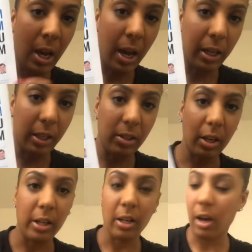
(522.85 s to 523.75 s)
and I
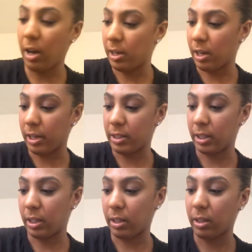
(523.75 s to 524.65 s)
started
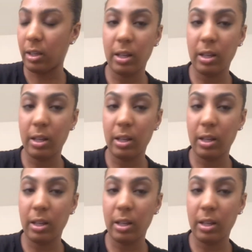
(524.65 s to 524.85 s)
highlighting